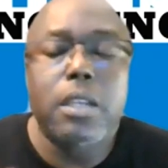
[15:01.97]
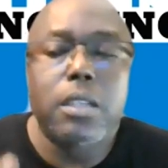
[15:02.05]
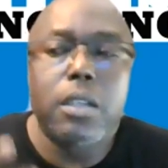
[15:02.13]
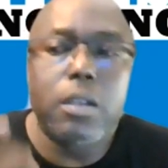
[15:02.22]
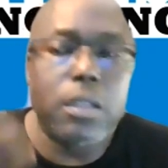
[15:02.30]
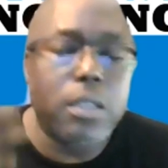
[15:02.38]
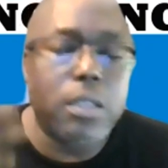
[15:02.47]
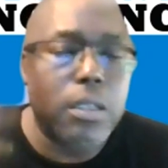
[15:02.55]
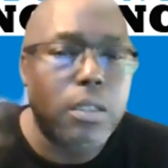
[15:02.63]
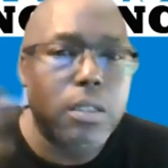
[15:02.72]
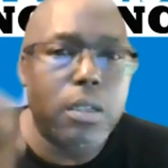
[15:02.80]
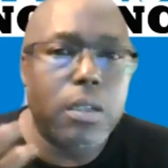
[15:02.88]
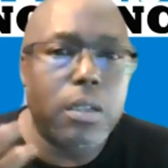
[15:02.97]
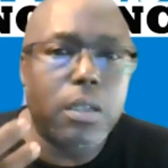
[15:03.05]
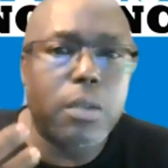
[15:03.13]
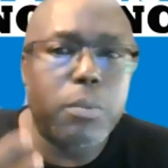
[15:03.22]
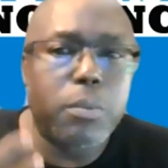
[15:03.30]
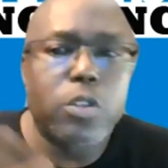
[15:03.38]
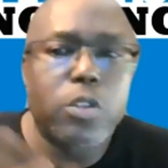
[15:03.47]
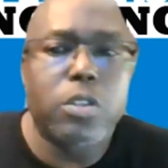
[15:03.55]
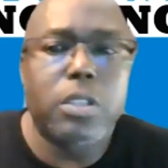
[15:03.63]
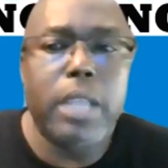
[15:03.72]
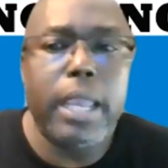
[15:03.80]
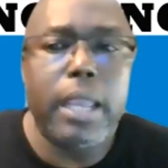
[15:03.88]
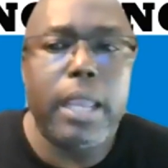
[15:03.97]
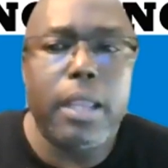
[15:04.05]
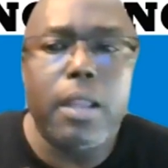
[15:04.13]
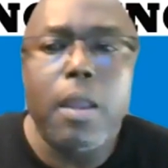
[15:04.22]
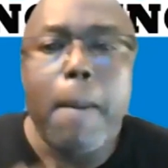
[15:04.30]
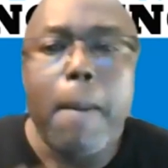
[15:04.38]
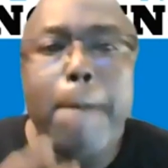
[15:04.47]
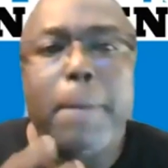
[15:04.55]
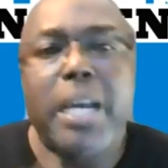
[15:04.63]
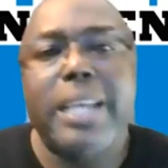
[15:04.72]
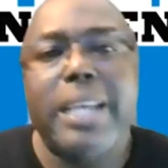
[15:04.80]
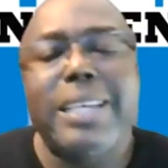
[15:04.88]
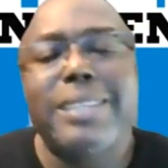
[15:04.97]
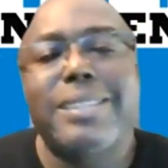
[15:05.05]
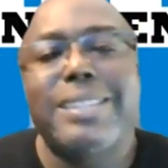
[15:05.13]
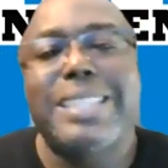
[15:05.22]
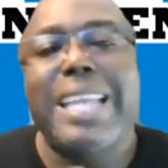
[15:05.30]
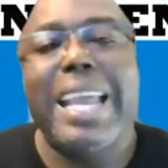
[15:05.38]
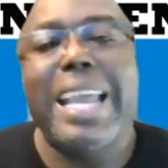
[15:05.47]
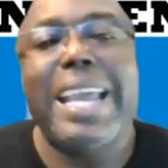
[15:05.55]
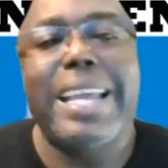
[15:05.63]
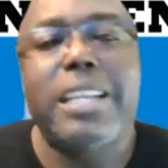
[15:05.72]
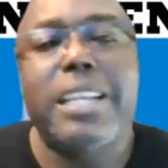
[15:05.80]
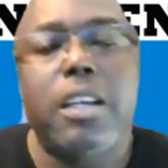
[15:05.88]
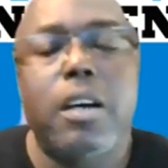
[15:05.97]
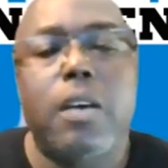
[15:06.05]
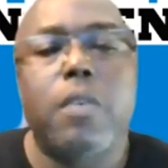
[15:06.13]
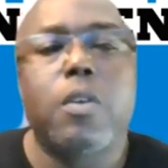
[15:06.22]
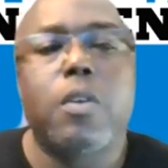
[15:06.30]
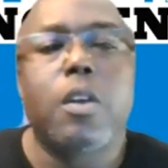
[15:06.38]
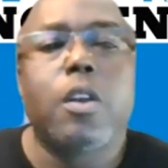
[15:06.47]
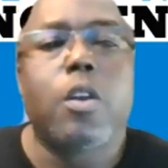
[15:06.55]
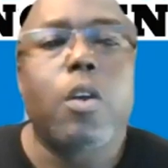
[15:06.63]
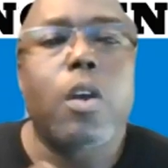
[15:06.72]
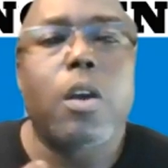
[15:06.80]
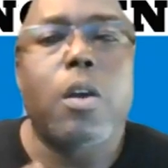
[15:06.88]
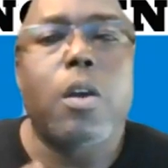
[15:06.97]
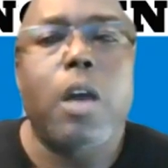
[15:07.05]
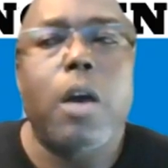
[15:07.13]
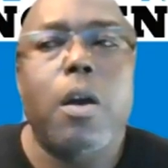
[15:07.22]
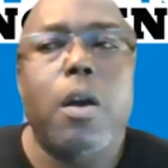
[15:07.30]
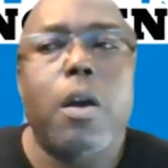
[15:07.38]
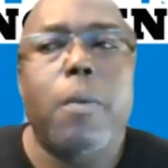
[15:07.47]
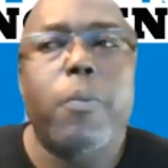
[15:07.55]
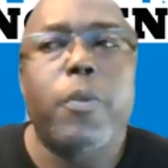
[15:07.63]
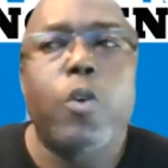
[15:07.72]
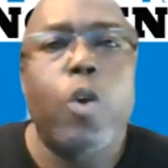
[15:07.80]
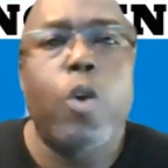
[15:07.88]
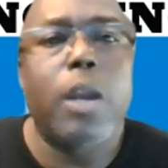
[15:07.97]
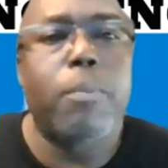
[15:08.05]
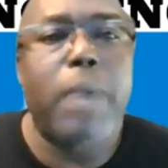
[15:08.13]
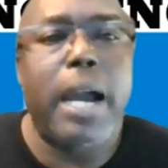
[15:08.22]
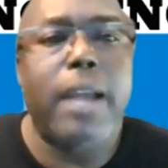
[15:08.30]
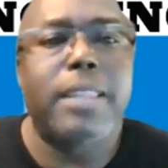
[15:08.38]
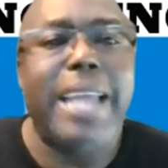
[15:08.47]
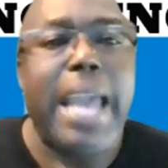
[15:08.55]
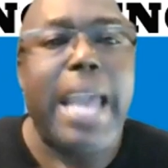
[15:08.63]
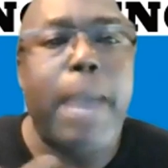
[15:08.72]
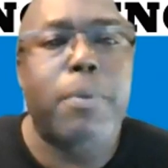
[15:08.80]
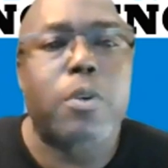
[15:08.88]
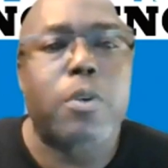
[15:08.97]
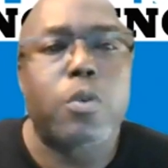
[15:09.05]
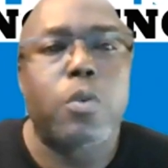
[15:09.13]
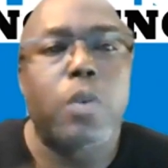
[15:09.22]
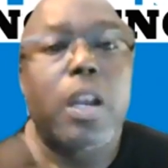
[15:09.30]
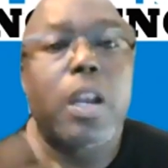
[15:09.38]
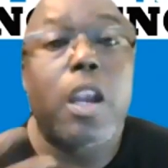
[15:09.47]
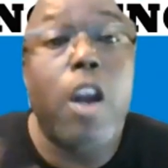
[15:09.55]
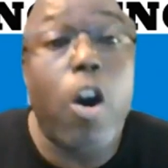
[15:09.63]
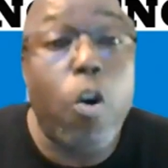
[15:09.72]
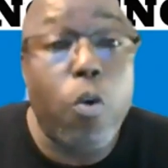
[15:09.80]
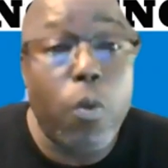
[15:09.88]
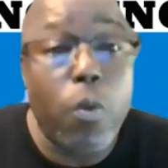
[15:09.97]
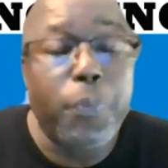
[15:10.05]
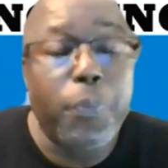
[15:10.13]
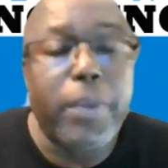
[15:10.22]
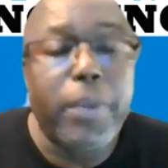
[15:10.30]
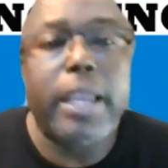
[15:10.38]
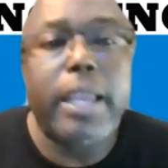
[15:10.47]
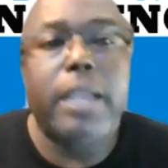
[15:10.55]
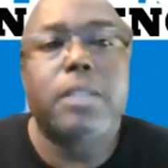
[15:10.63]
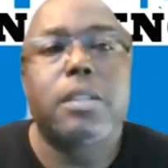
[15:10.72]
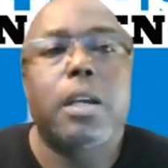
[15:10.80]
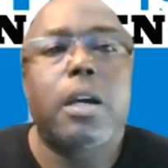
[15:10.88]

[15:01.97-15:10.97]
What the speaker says: the mental state, but instead of uh, uh, going by the applicable law and